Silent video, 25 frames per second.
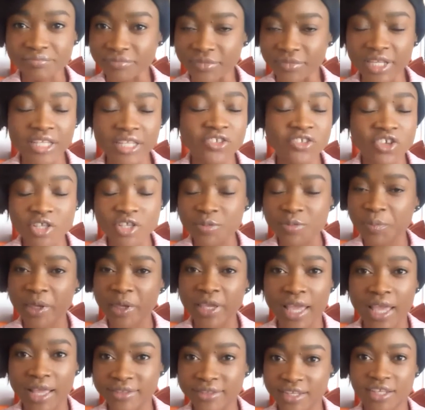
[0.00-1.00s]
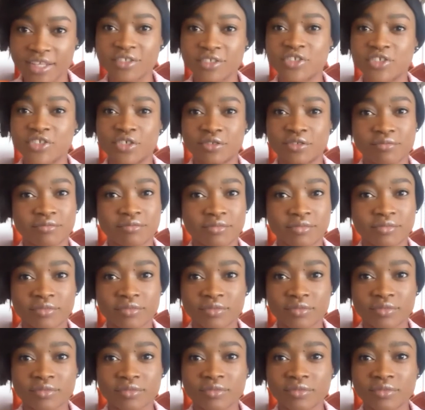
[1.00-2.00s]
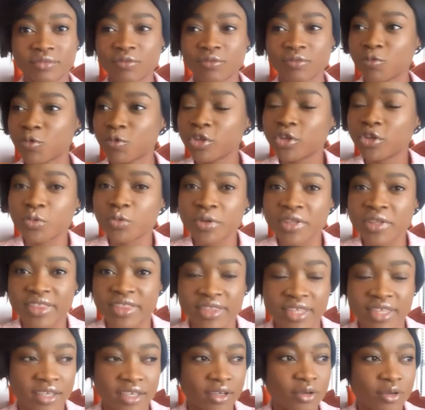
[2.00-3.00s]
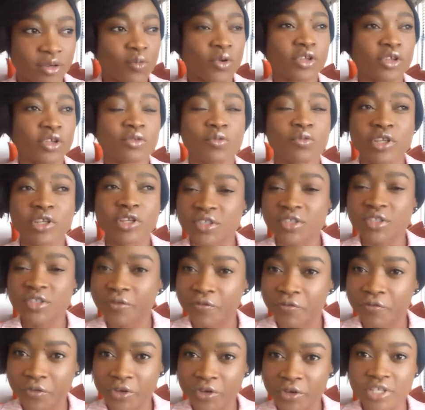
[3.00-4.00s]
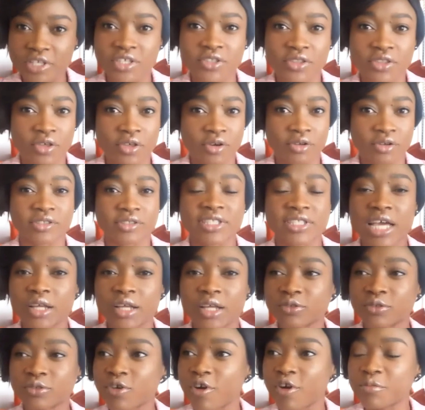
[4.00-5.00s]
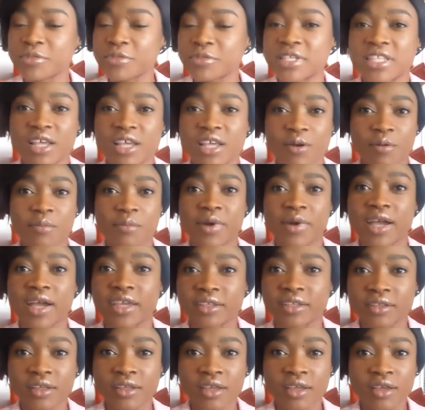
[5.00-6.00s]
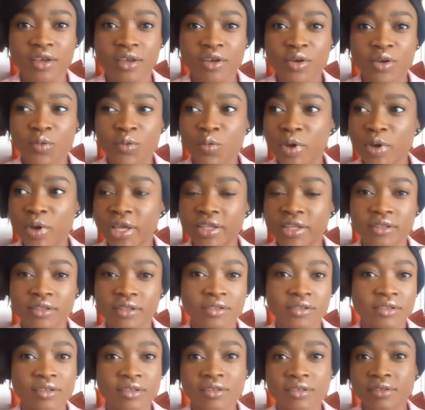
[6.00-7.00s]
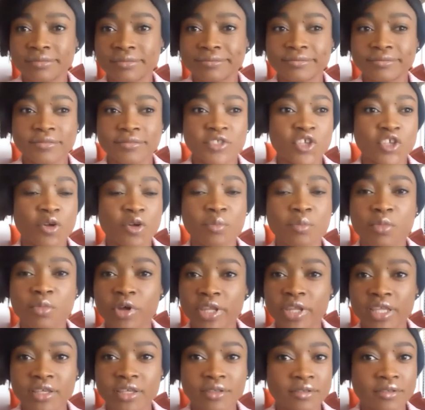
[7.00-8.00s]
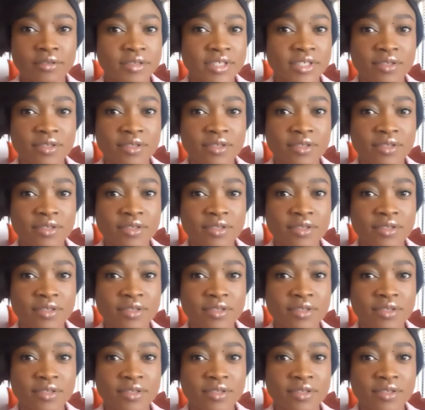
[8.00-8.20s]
and just pay attention. What do we think? What's the first thought that comes in our mind when somebody